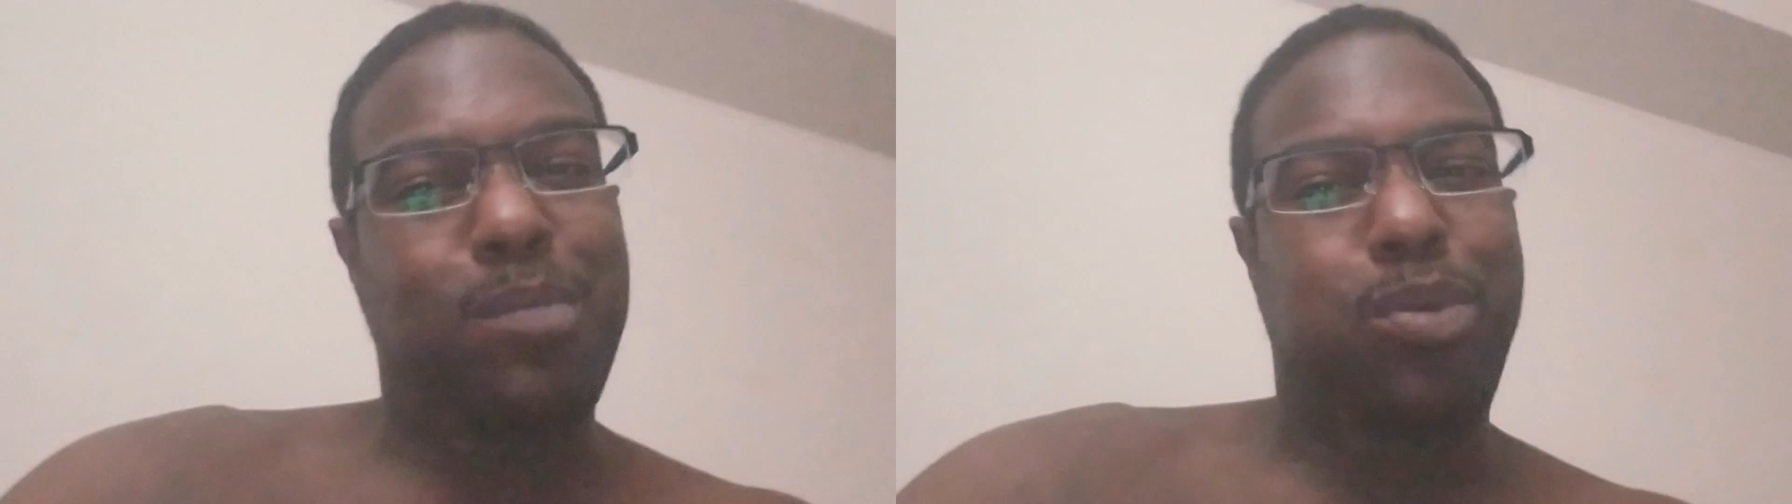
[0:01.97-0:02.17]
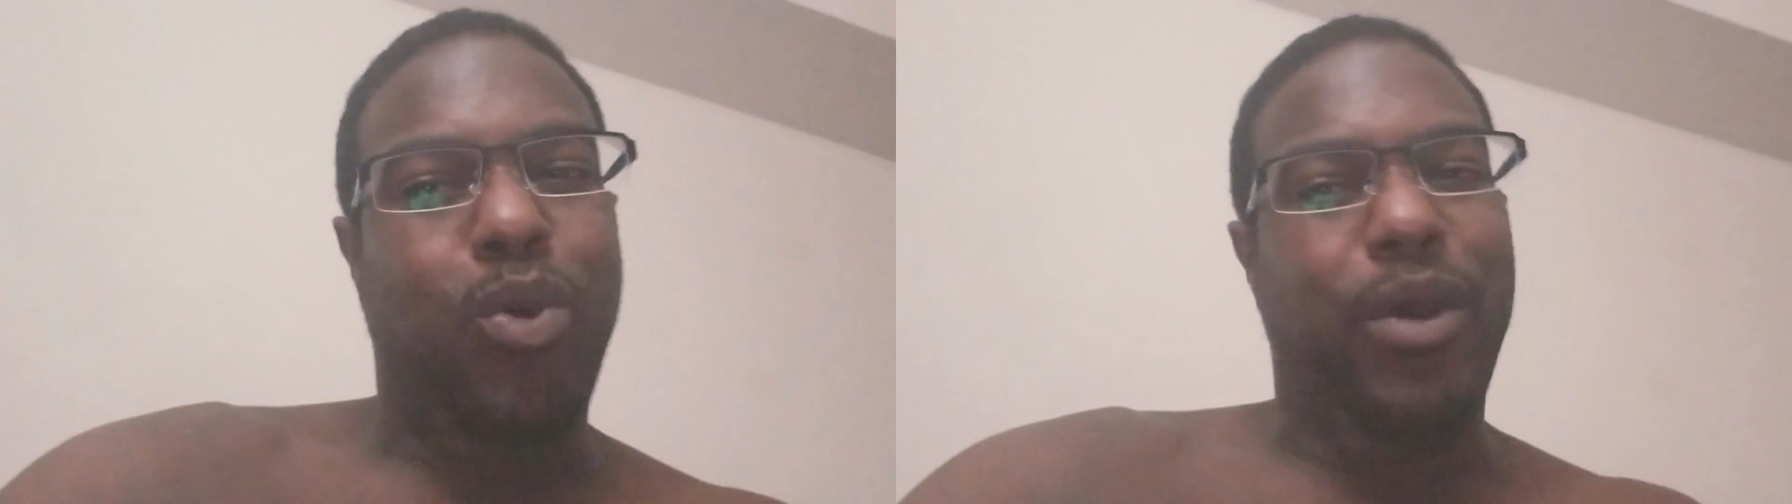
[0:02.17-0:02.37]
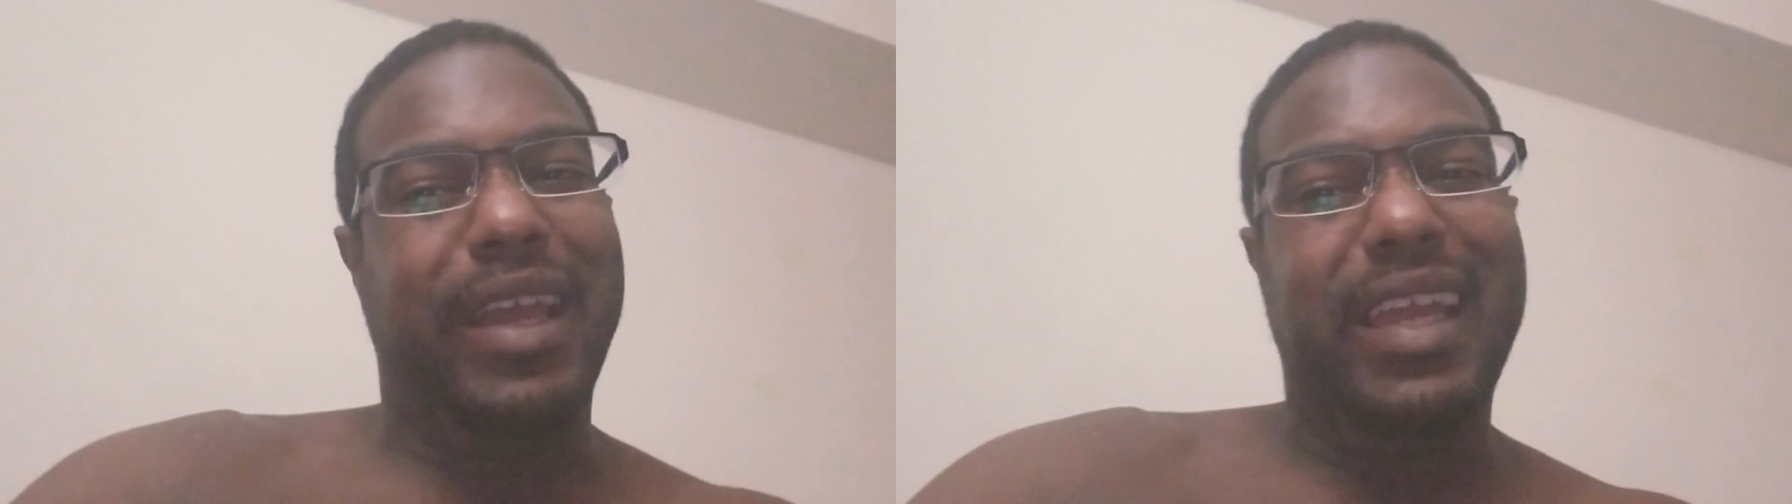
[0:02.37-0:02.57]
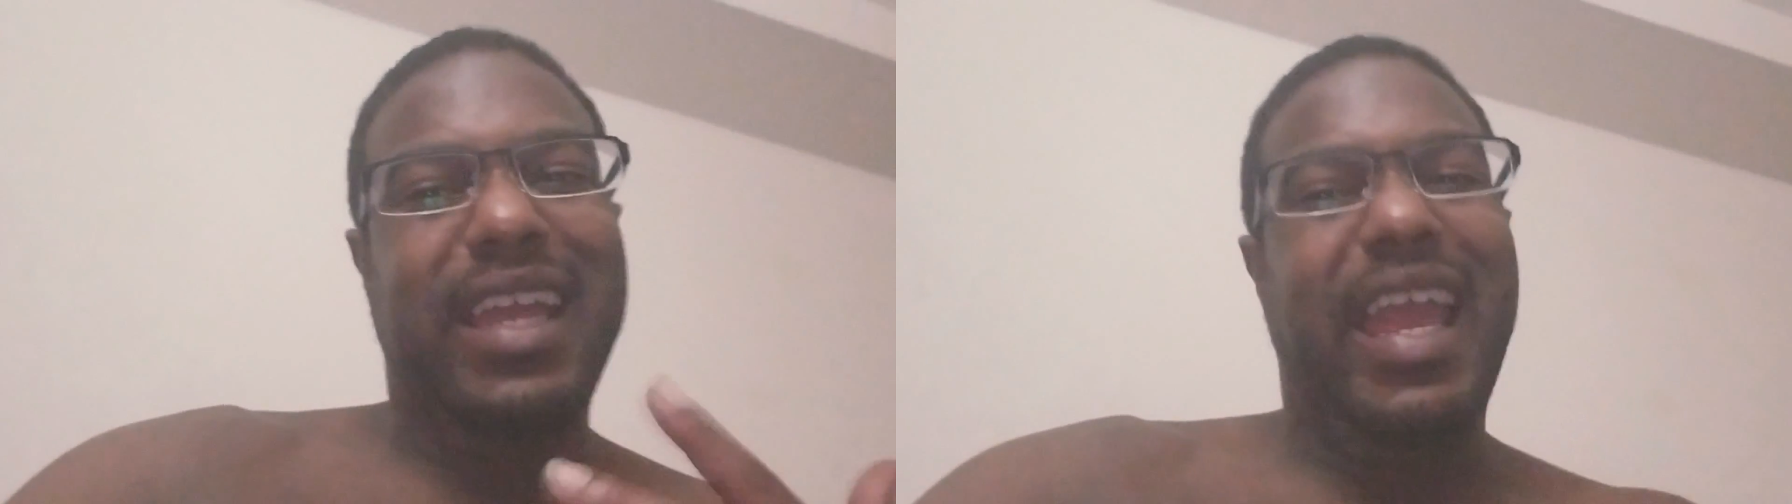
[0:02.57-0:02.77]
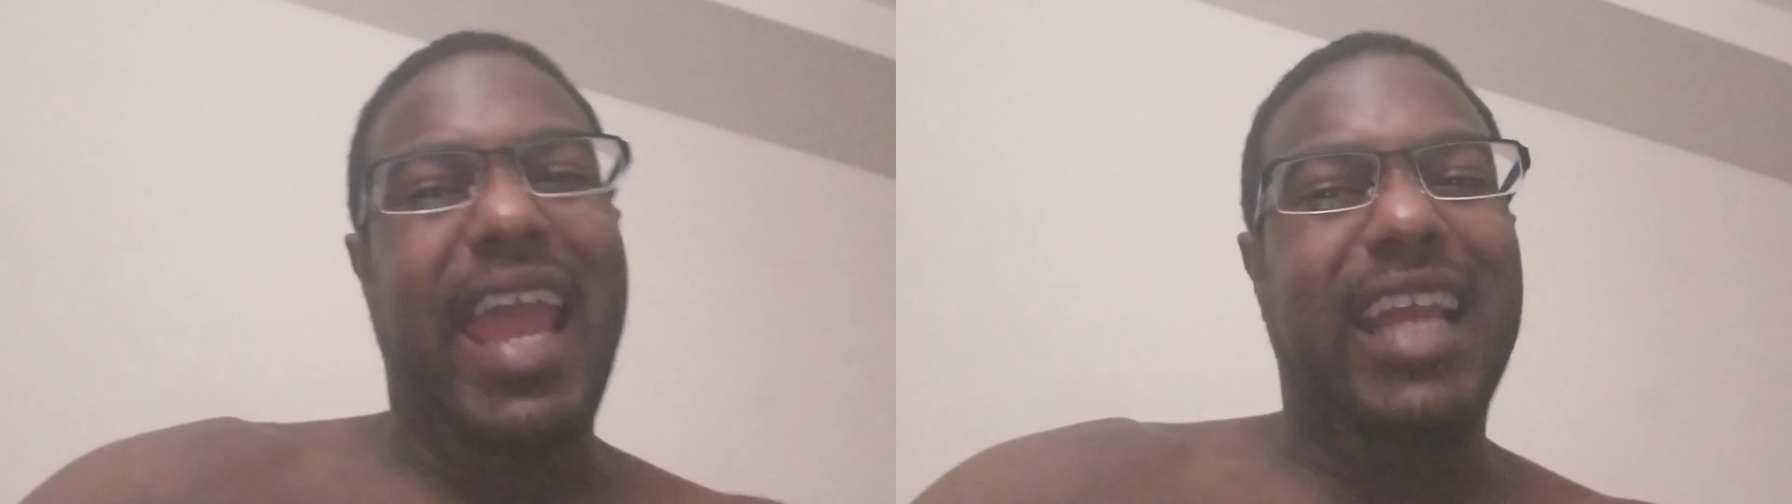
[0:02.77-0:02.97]
boy
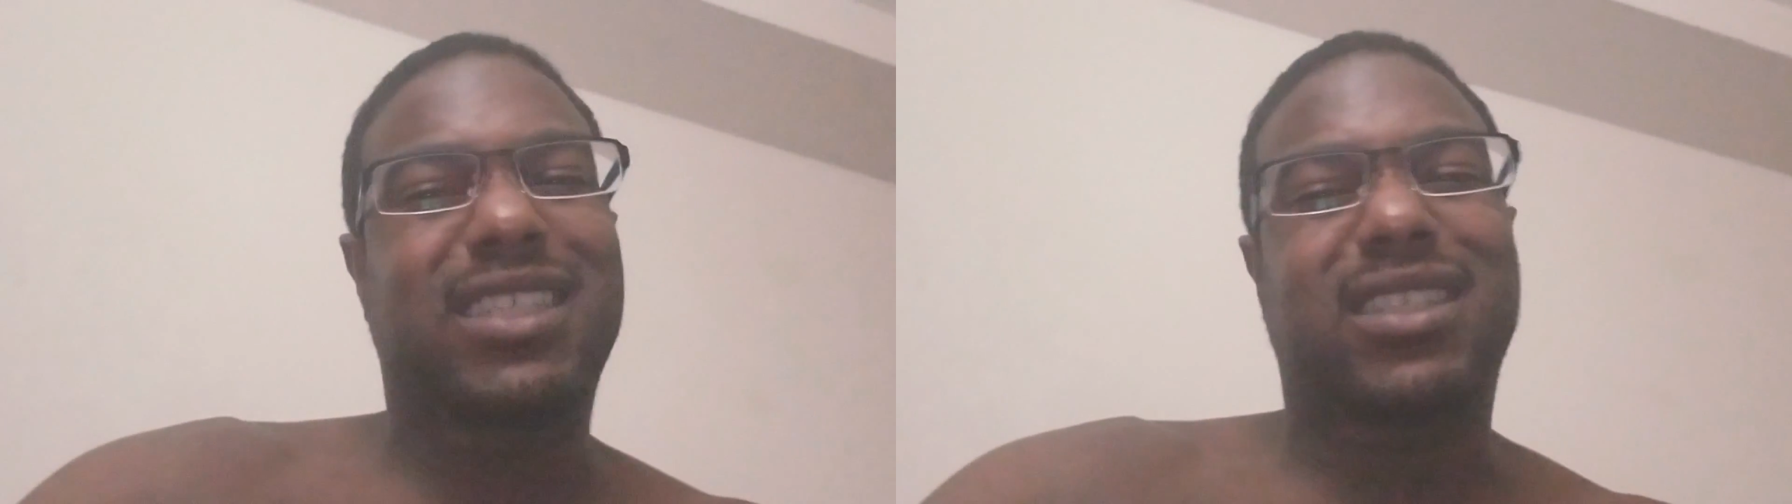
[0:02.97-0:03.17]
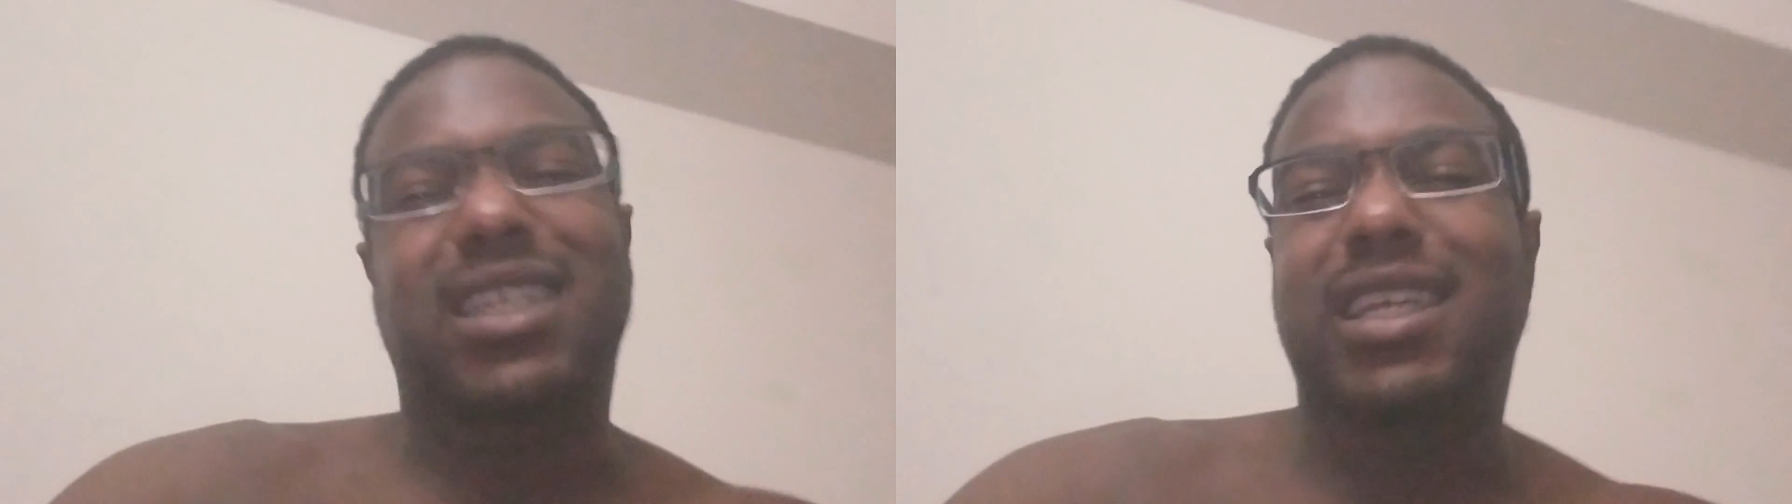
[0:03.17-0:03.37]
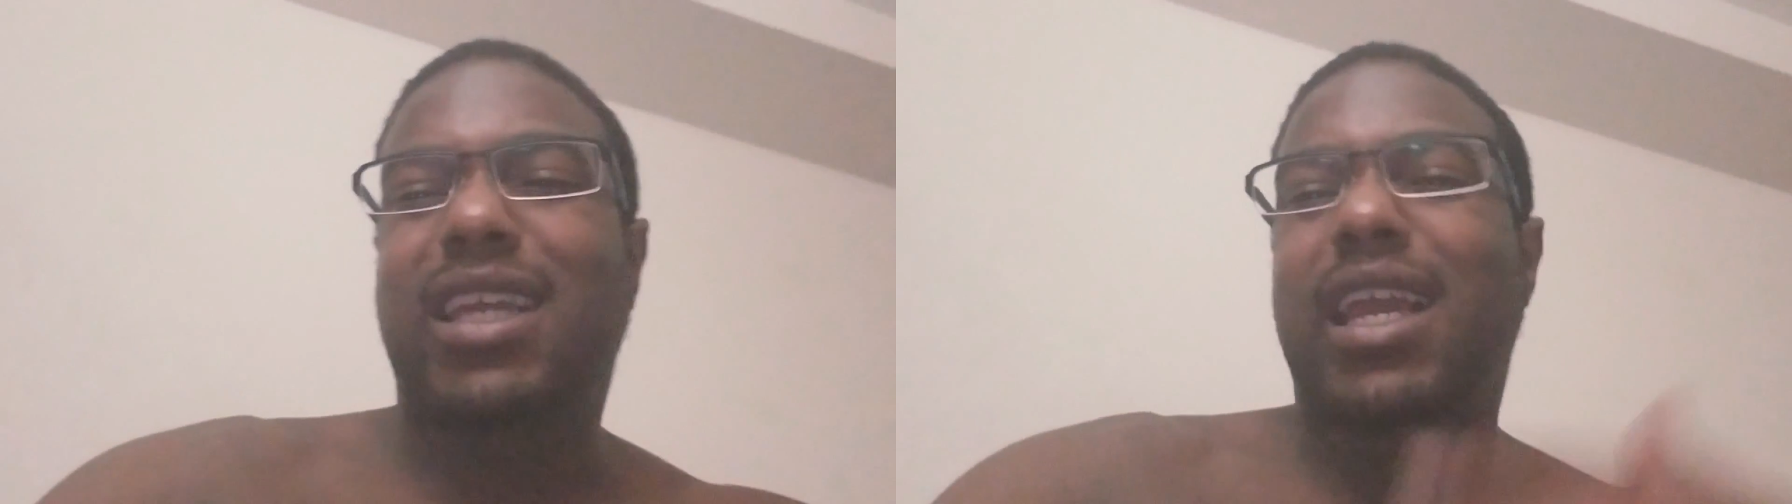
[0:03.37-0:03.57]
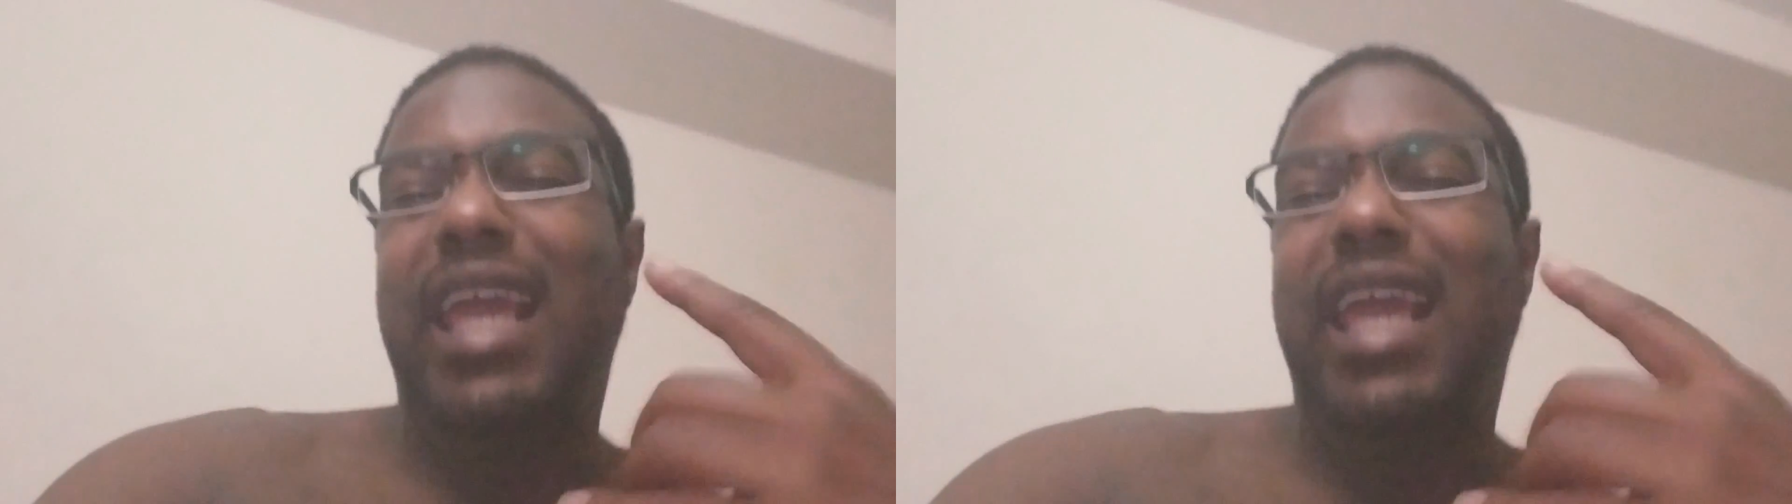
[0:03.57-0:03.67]
HD,